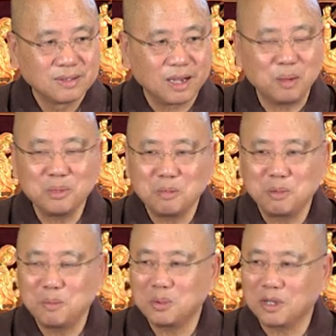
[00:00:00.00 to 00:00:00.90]
How many
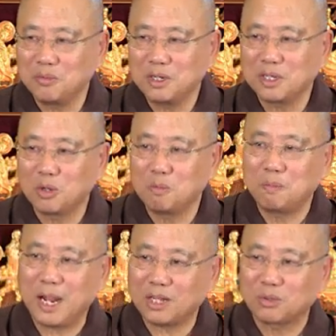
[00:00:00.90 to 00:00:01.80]
people can really go
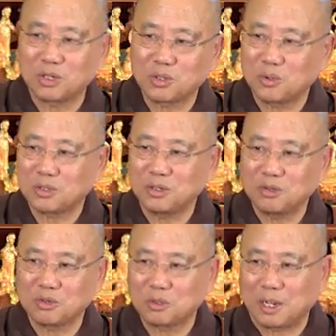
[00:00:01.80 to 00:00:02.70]
back to the source to
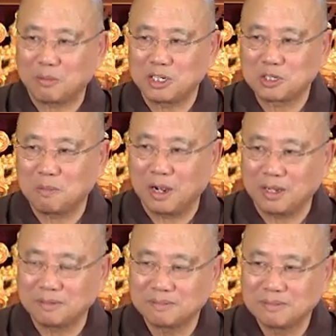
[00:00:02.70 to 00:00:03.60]
introspect one's
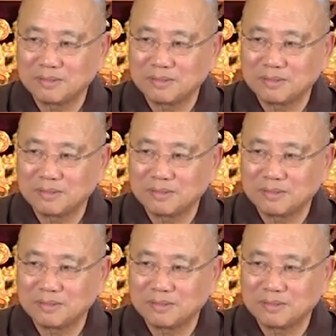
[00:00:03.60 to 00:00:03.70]
mind?